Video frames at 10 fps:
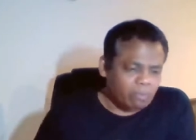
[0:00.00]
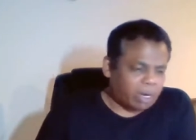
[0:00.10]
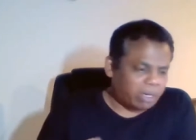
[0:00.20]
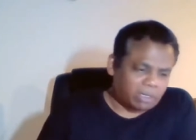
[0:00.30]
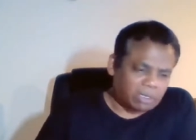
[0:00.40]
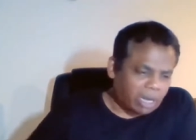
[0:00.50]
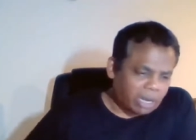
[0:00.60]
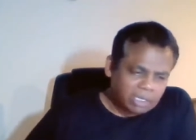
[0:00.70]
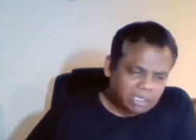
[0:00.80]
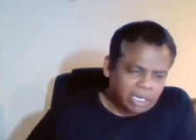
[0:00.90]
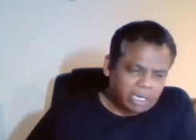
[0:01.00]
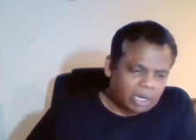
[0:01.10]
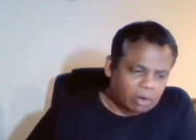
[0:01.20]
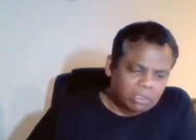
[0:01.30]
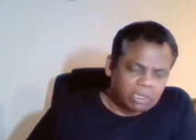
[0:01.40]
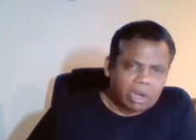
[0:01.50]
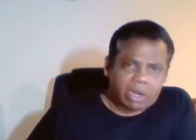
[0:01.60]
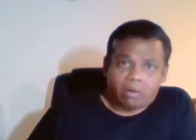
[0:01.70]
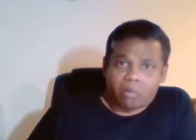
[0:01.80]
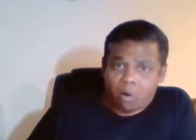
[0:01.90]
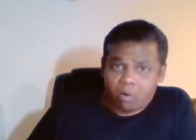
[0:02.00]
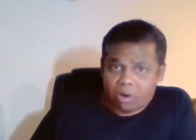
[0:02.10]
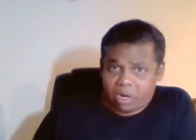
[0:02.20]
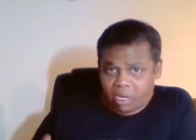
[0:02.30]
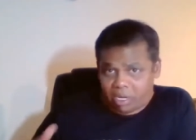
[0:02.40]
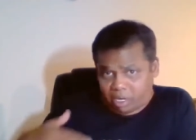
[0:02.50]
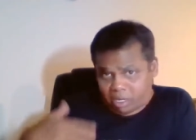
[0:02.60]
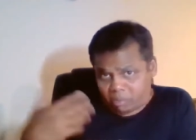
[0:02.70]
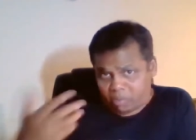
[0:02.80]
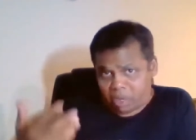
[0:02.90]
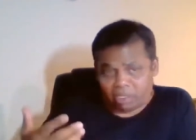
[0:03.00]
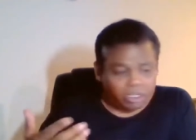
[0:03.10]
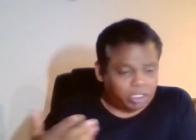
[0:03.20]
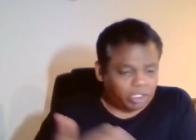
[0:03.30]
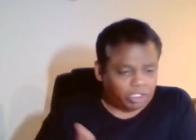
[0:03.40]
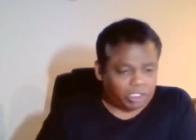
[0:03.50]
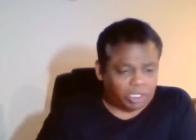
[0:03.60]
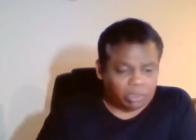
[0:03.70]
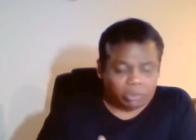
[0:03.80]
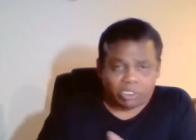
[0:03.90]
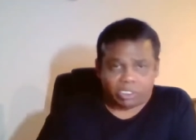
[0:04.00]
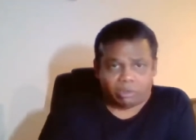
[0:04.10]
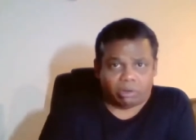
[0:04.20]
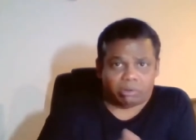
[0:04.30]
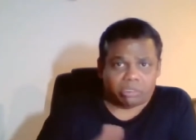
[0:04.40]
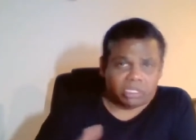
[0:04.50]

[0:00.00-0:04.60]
But like I said, it looks like you've already made the decision. You